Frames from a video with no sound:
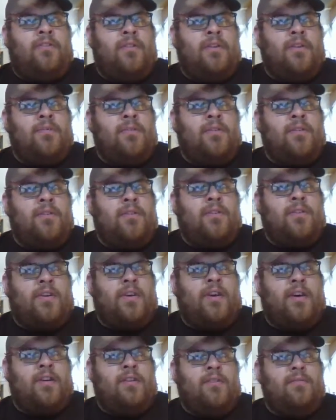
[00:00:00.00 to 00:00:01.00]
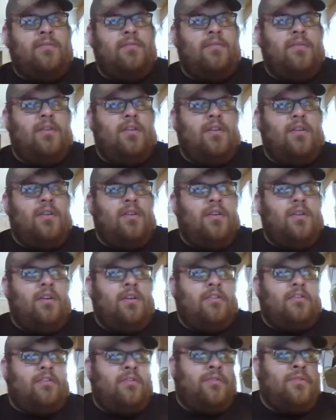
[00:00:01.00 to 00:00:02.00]
that we're gonna look at.
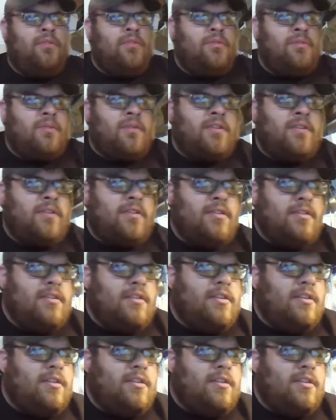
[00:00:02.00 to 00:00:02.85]
Actually, first we're gonna